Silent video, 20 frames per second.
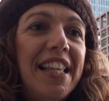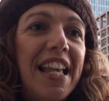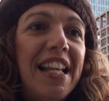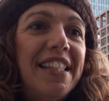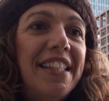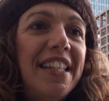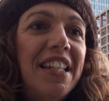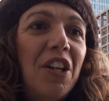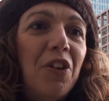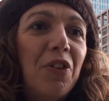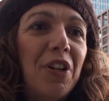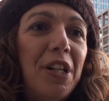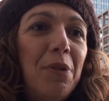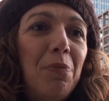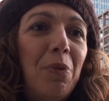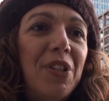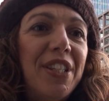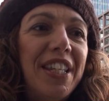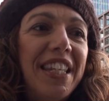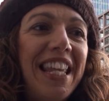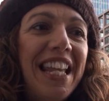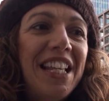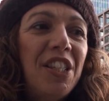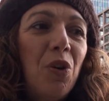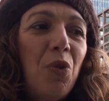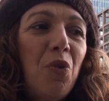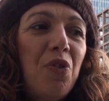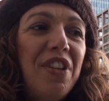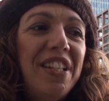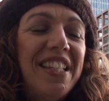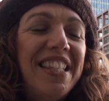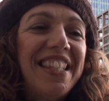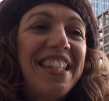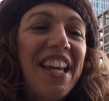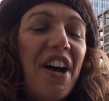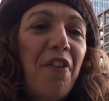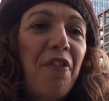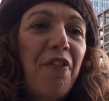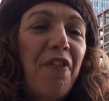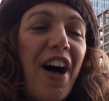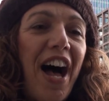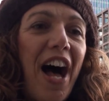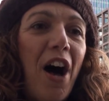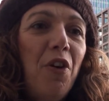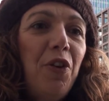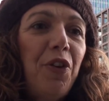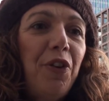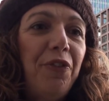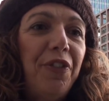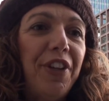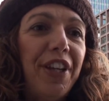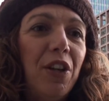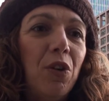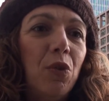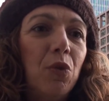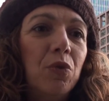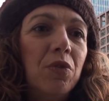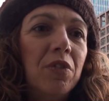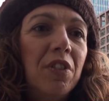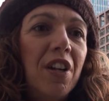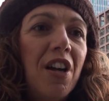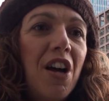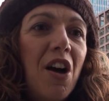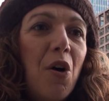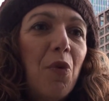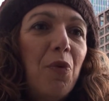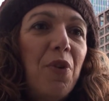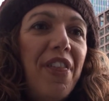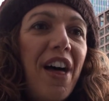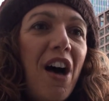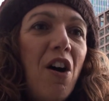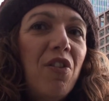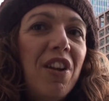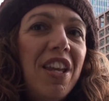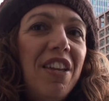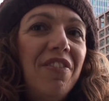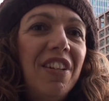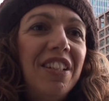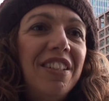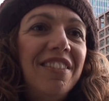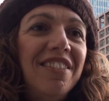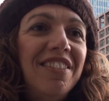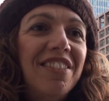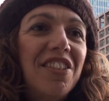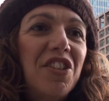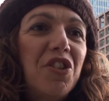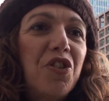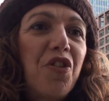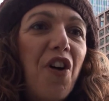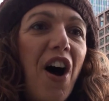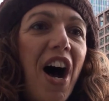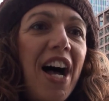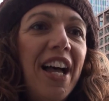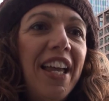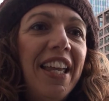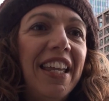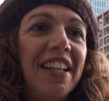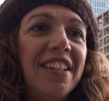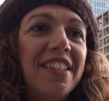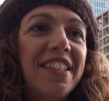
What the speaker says: It's incredible. She gets all this stuff out of you without even trying.